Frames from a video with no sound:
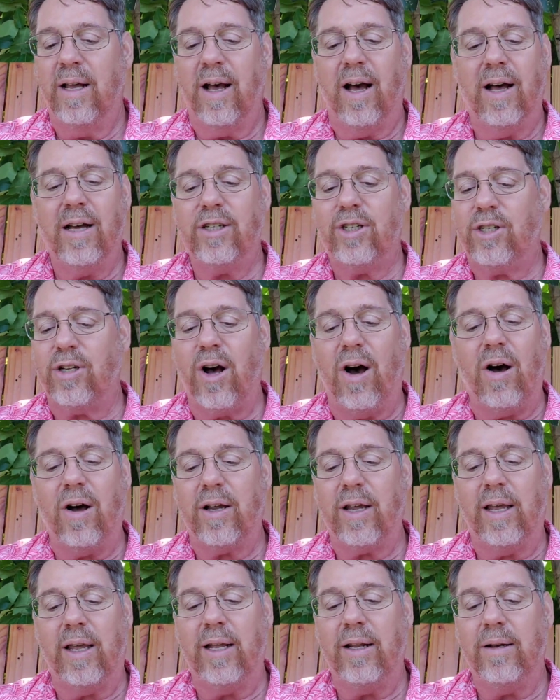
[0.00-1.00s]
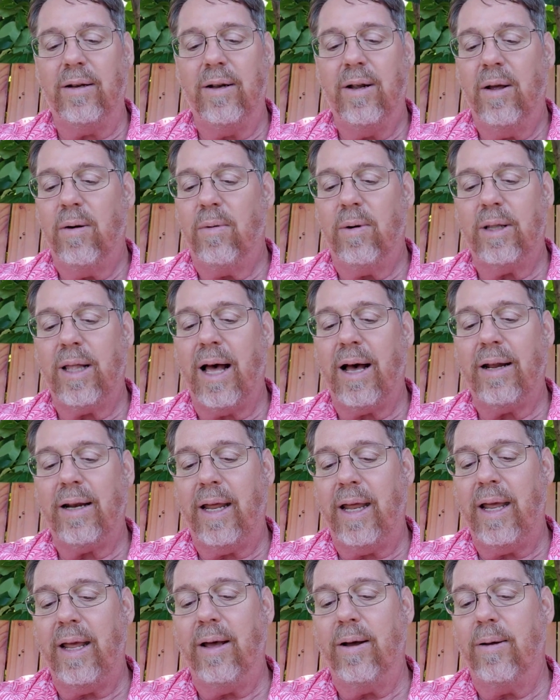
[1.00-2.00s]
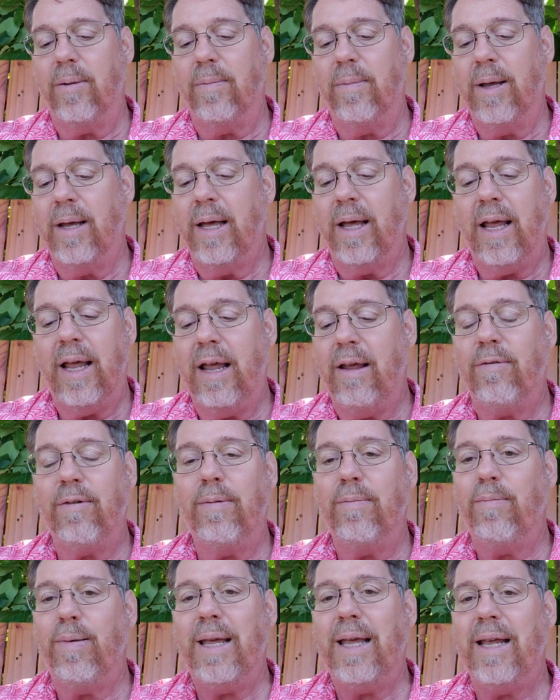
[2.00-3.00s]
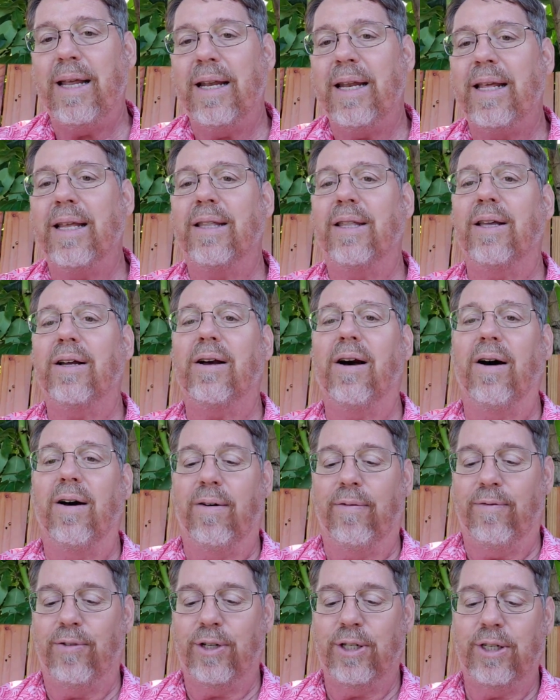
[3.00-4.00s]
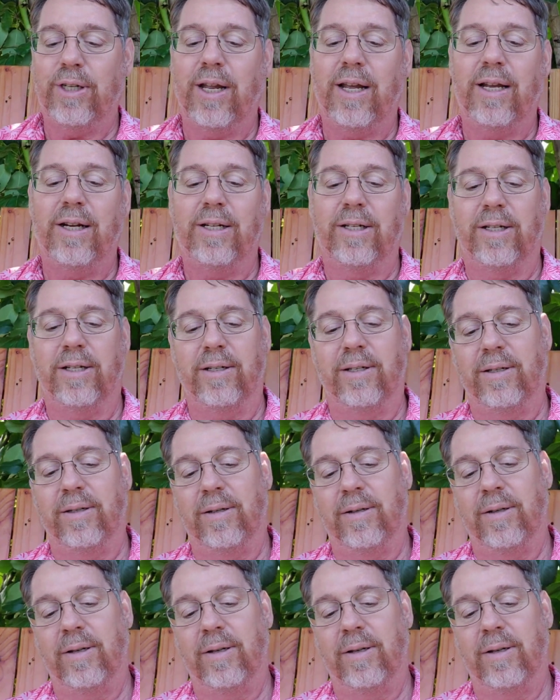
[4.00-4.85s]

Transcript: us talking, without Him even being in the conversation.